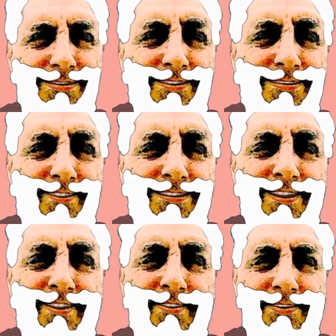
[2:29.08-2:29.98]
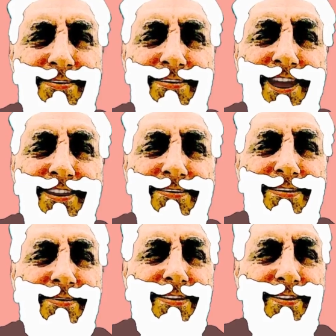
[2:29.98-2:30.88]
Too much
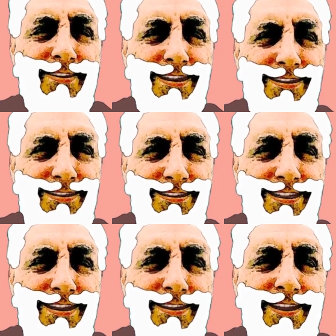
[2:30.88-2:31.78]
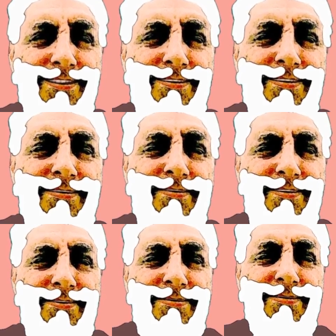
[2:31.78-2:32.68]
carbon dioxide
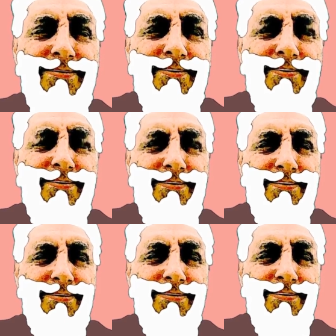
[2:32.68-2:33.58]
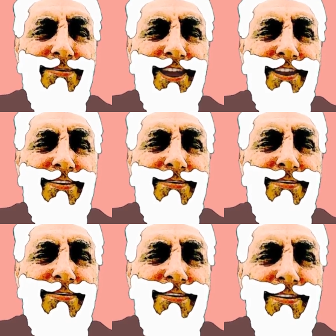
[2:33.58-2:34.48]
retention can cause
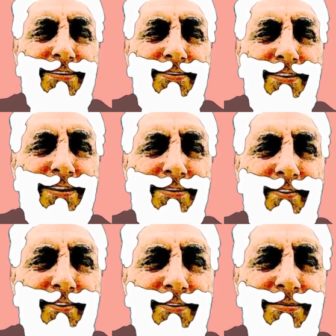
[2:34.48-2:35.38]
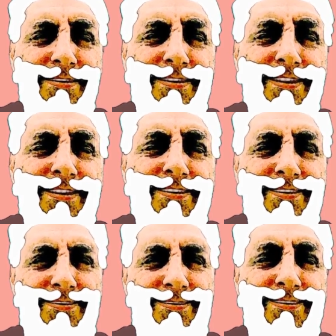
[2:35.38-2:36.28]
effects such as
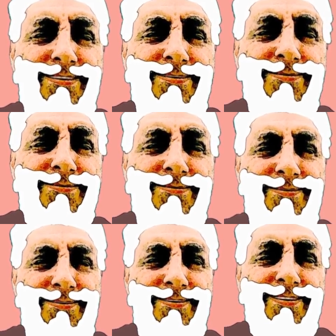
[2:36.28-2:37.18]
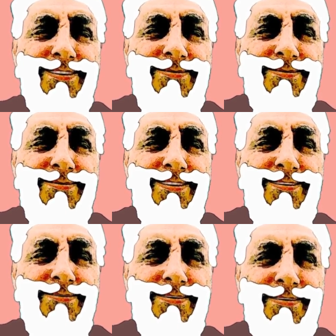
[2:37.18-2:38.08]
headaches,
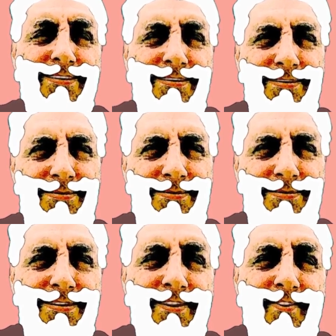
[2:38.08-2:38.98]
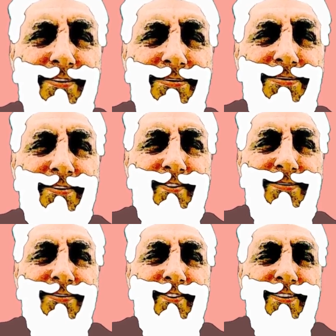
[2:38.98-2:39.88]
dizziness, and
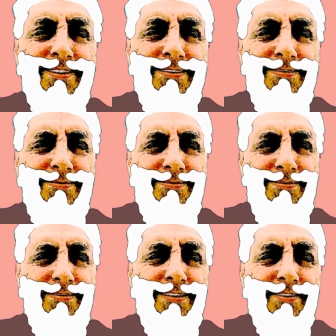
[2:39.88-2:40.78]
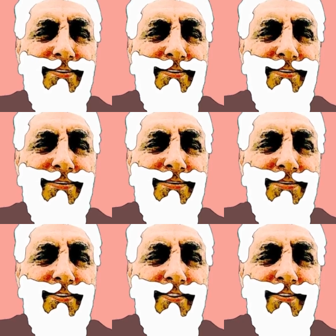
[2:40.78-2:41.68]
fatigue, as well
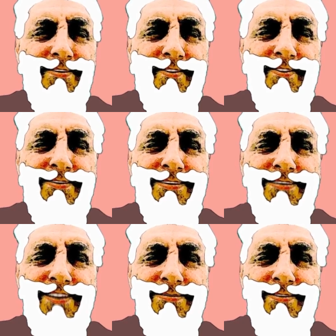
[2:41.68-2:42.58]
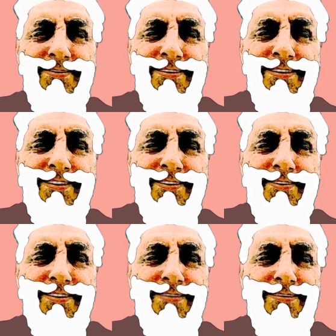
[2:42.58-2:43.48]
as serious
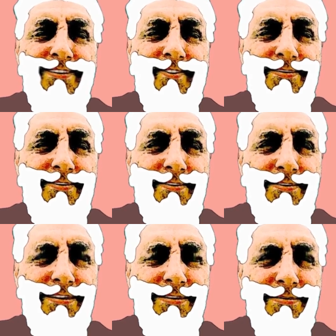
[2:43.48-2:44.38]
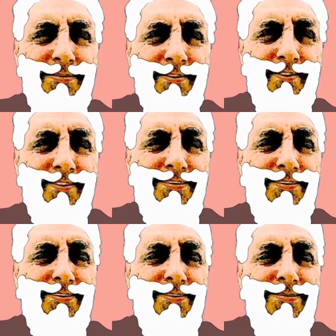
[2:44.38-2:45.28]
complications such as
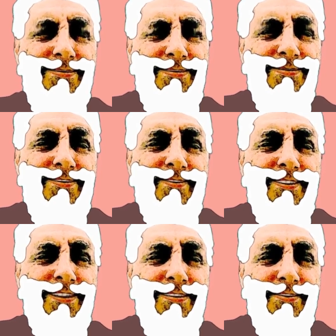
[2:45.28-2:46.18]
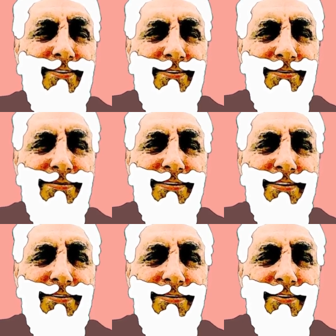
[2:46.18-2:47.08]
seizures or loss of
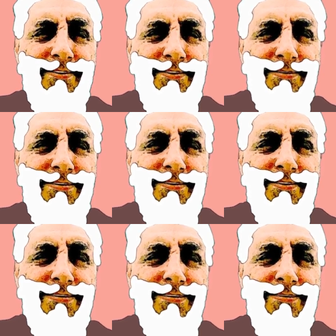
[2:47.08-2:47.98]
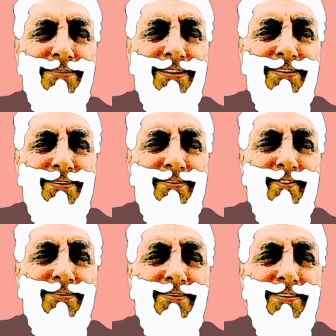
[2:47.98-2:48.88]
consciousness. We need
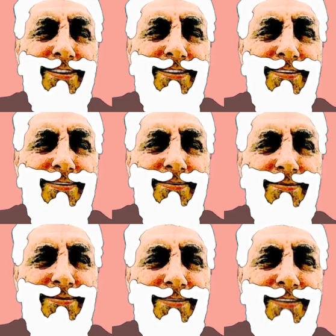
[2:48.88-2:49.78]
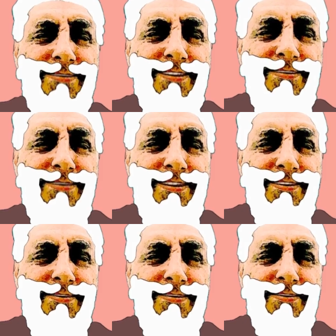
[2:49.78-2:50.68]
to breathe, and we
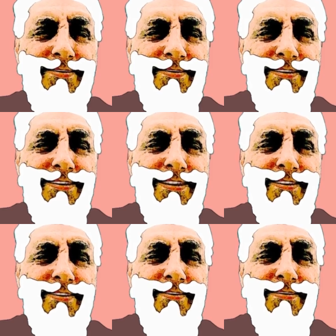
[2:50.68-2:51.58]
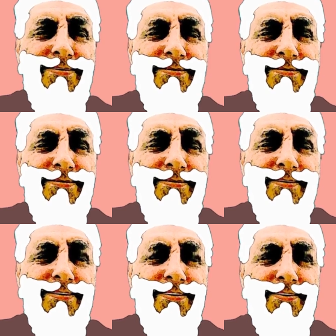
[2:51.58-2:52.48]
need to breathe
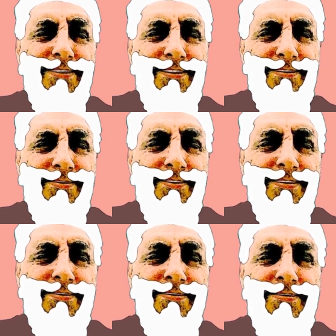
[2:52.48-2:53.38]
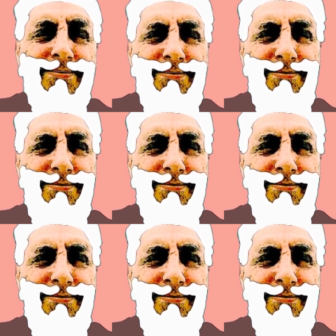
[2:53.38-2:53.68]
fresh oxygen.